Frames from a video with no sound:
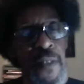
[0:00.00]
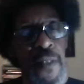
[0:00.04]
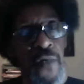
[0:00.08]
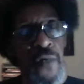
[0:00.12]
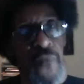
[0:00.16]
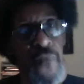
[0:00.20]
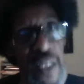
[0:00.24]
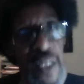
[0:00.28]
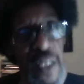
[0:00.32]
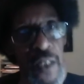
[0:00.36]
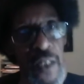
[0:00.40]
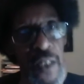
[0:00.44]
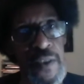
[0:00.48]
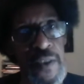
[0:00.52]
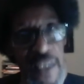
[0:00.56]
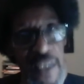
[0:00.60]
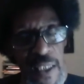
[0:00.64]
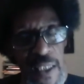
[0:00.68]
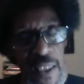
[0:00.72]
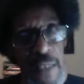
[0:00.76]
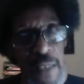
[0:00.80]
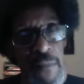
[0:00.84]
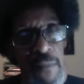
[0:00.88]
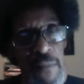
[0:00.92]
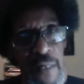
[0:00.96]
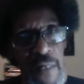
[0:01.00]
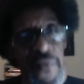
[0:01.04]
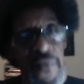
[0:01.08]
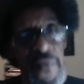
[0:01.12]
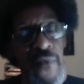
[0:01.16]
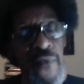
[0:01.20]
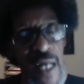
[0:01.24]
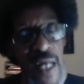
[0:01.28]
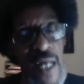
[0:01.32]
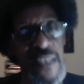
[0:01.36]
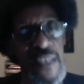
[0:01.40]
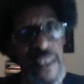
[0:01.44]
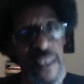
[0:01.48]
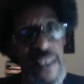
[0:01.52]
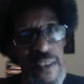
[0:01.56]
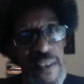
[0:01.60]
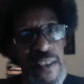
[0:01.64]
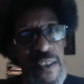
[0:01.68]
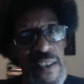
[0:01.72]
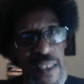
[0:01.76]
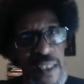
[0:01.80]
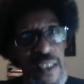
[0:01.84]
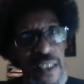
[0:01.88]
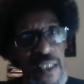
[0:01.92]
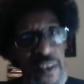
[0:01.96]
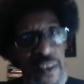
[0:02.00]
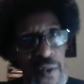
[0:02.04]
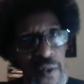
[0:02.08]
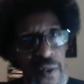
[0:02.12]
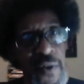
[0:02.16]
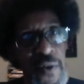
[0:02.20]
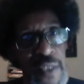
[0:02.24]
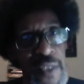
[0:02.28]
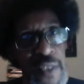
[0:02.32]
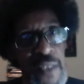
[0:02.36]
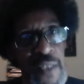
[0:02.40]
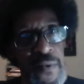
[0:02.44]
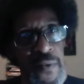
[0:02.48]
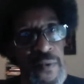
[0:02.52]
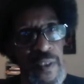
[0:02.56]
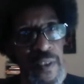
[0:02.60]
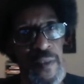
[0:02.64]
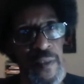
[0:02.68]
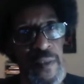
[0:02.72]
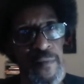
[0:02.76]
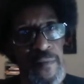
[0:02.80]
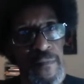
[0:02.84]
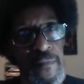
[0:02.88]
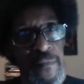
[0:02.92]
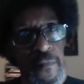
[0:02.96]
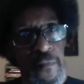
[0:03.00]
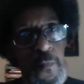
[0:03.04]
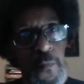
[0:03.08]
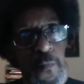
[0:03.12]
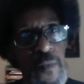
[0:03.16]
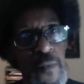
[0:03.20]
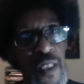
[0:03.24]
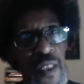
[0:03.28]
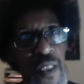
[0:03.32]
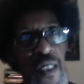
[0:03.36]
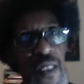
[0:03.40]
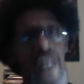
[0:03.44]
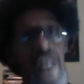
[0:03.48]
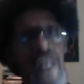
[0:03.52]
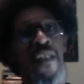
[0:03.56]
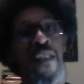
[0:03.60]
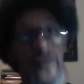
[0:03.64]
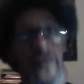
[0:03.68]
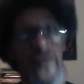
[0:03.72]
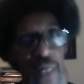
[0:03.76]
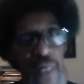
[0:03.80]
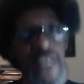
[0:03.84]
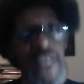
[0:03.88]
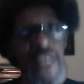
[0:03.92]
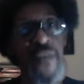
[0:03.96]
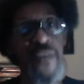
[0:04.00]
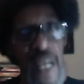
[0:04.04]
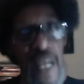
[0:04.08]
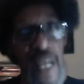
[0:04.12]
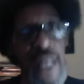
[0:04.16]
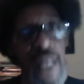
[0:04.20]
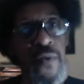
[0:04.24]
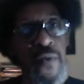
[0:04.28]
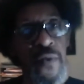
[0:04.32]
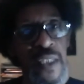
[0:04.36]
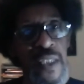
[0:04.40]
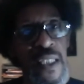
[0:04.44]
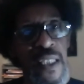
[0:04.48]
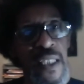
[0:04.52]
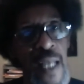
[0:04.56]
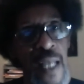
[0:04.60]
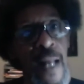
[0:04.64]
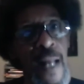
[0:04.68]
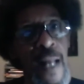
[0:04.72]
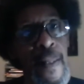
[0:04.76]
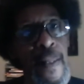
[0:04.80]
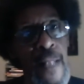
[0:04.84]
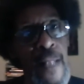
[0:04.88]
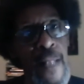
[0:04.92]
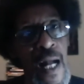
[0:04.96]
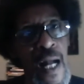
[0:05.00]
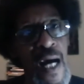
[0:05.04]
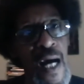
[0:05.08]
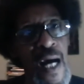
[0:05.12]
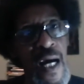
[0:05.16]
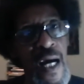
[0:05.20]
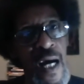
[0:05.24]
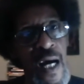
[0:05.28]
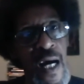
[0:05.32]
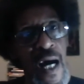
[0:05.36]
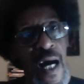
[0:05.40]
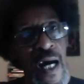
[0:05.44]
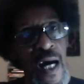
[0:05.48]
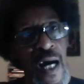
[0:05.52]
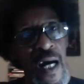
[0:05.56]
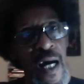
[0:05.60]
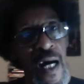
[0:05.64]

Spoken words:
real team of the Rochester City School District, the racial equity uh, uh,